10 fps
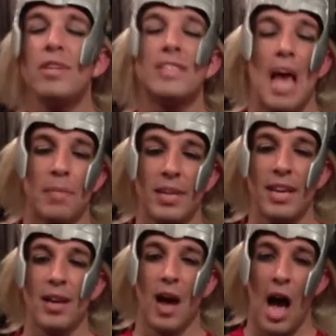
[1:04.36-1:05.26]

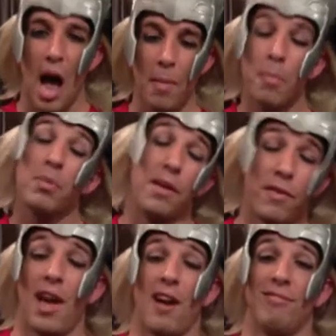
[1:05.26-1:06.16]
skeptic. I'm a believer
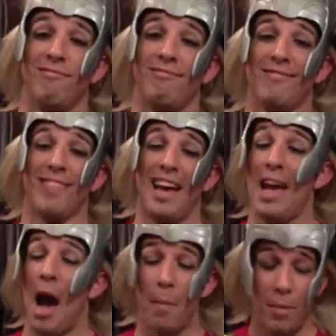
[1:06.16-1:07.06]
now.
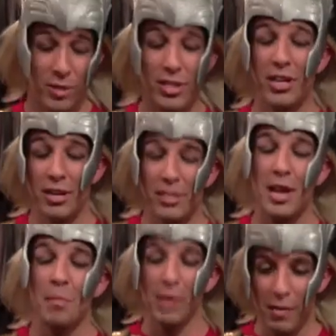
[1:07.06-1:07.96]
I'm a, seriously
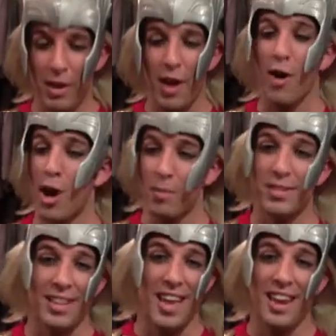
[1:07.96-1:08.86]
a believer now,
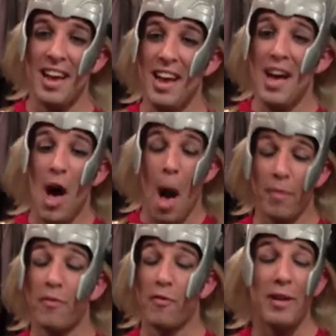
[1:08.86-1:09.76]
100%. I've
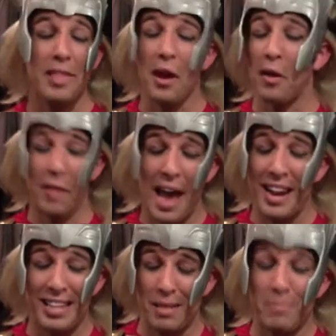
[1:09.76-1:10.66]
been freaked out all night
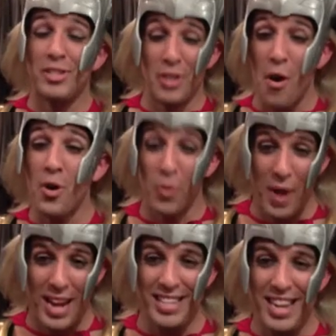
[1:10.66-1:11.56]
because I'm so
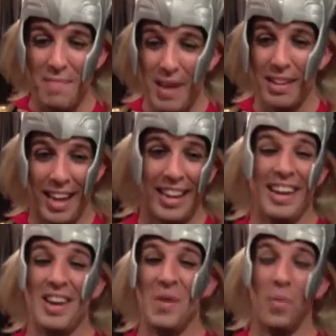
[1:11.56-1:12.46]
crazy about like
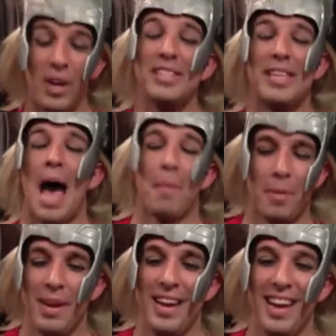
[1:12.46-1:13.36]
what just happened to
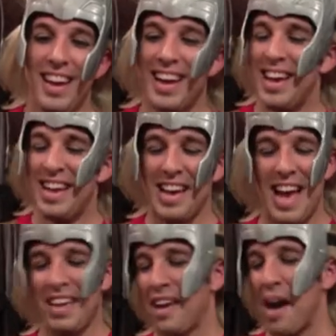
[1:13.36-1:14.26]
me.
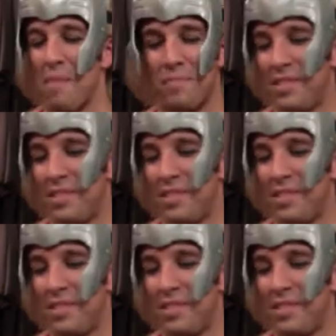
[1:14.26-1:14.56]
I, I